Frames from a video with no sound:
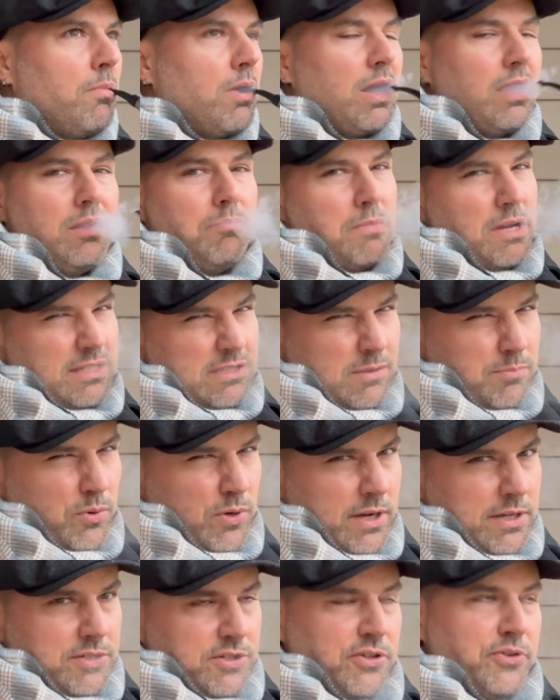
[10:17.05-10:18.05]
And it might
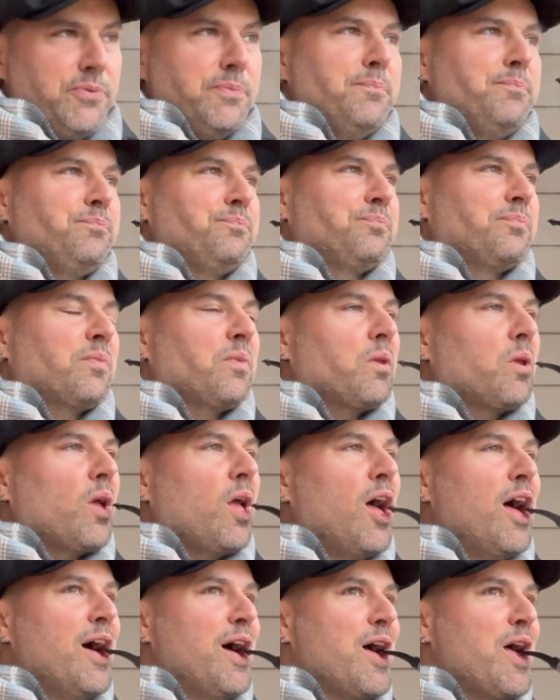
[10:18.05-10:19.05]
surprise you.
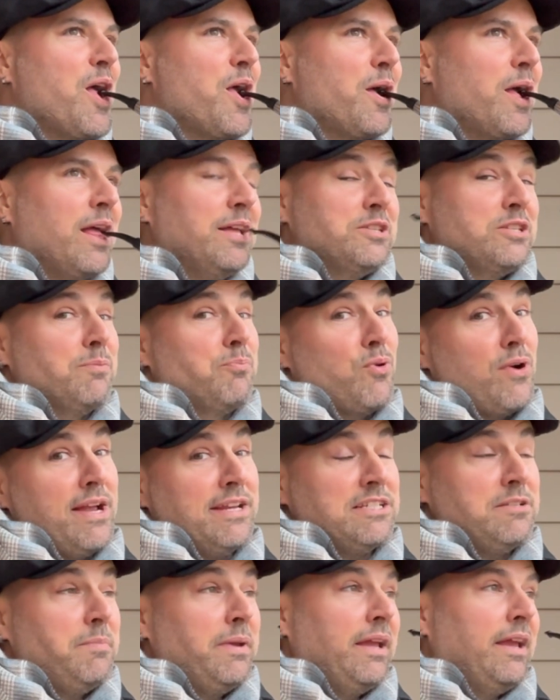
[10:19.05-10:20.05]
It
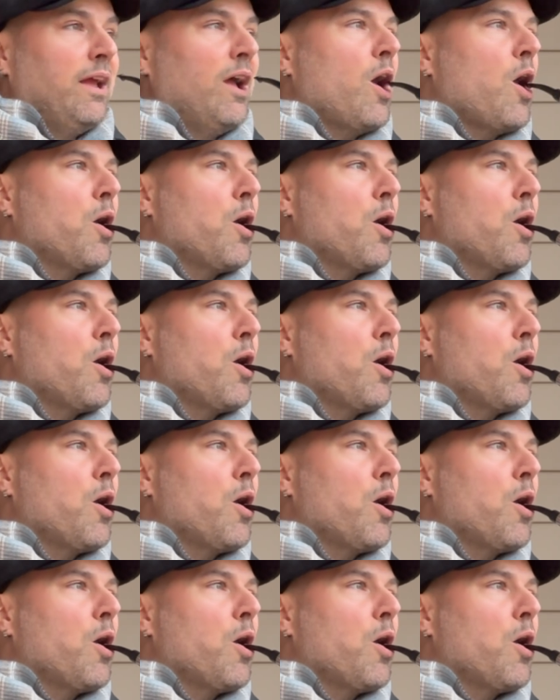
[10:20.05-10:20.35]
surprised me.